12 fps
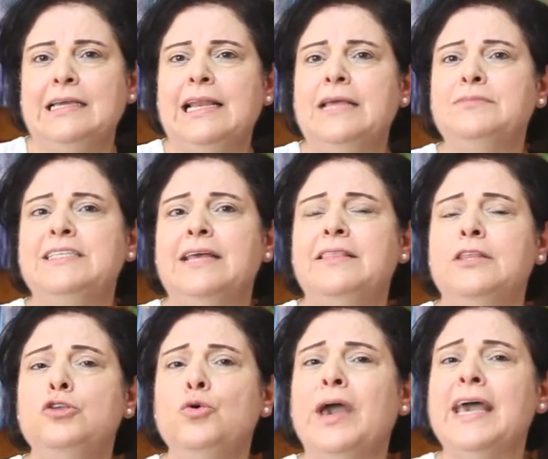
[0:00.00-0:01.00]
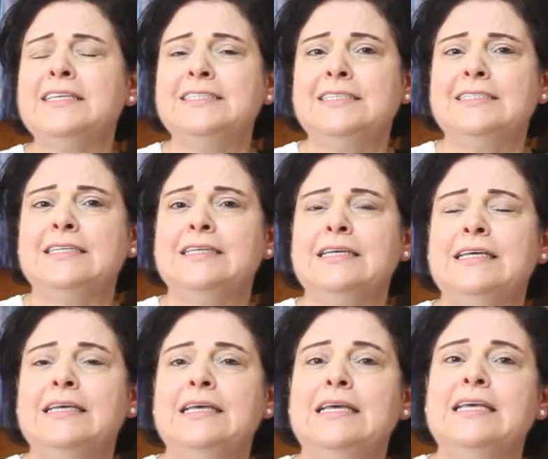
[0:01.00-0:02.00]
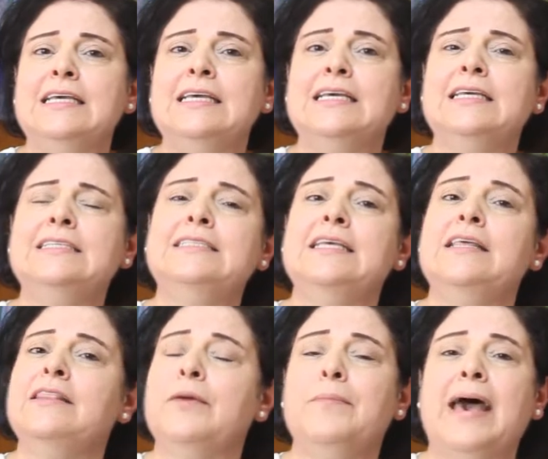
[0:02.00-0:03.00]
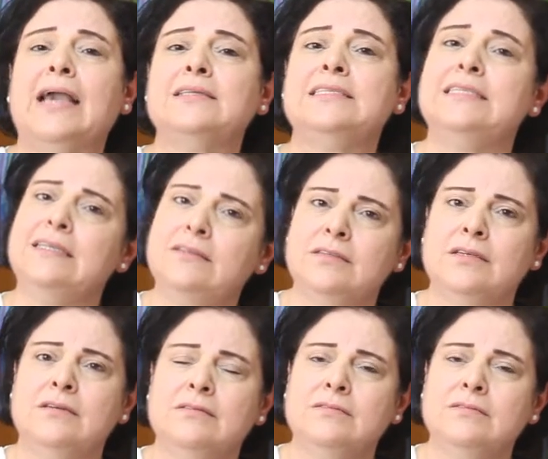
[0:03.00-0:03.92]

claims that the US is in the back seat.